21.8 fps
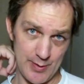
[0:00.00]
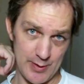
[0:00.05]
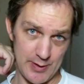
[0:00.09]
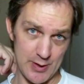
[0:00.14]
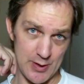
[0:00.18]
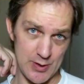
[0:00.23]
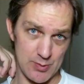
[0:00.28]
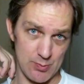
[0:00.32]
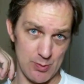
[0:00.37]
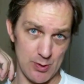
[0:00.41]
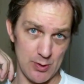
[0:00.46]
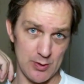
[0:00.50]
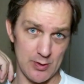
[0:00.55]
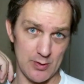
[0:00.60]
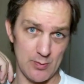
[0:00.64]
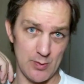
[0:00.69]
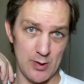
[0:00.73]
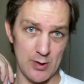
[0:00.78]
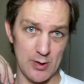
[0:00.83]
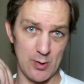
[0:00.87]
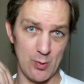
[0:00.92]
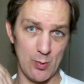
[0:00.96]
It does
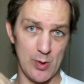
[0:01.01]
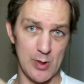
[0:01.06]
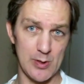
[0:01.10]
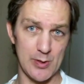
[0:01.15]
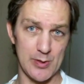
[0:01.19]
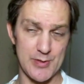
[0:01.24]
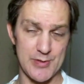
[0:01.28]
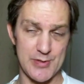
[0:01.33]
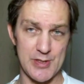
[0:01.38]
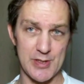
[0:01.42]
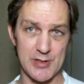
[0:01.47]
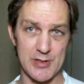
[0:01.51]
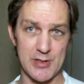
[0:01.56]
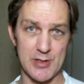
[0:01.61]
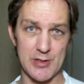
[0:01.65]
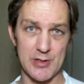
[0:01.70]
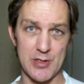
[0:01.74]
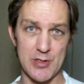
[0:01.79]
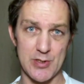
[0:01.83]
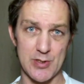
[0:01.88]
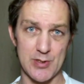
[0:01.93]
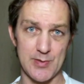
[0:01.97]
really well in 6
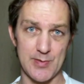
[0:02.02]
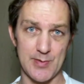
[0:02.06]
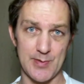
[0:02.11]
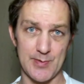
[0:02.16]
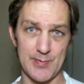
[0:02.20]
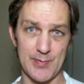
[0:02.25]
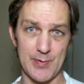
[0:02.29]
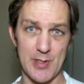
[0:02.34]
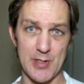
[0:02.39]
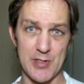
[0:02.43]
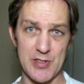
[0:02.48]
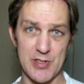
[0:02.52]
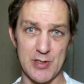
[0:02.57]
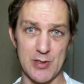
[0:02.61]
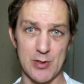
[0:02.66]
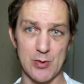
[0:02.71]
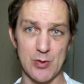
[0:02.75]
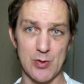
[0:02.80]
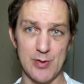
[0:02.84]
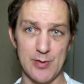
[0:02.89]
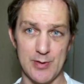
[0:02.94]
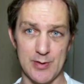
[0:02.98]
inches of fresh
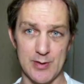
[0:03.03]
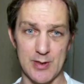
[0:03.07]
snow,